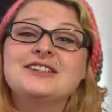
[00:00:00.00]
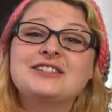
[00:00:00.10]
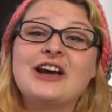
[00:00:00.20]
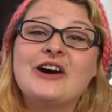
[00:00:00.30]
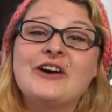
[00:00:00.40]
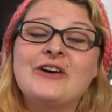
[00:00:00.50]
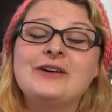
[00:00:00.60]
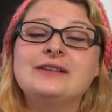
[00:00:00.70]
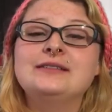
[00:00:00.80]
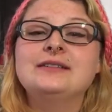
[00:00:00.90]

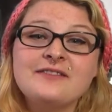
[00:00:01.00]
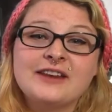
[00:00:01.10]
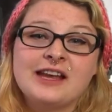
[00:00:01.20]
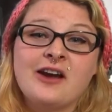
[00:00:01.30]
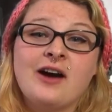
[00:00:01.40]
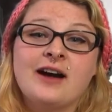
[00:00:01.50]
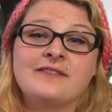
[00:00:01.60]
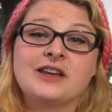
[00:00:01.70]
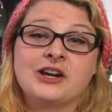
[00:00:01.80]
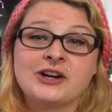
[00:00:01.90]
So a video
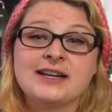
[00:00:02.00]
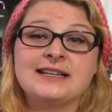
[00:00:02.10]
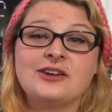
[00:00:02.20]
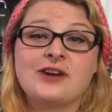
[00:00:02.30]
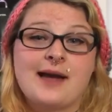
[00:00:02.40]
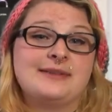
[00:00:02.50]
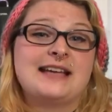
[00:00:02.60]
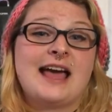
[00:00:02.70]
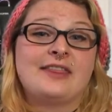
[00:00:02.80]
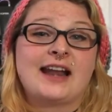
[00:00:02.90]
of the current crab
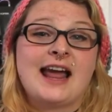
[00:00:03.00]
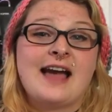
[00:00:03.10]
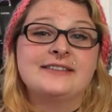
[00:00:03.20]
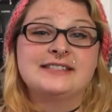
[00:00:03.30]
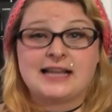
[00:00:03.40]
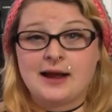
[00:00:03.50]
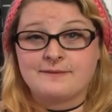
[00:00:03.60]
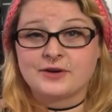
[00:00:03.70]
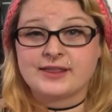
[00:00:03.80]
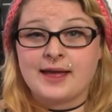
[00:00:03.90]
habitat that I have set
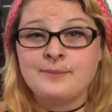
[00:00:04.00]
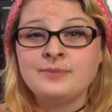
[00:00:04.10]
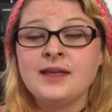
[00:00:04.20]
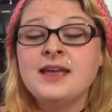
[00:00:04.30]
up for them.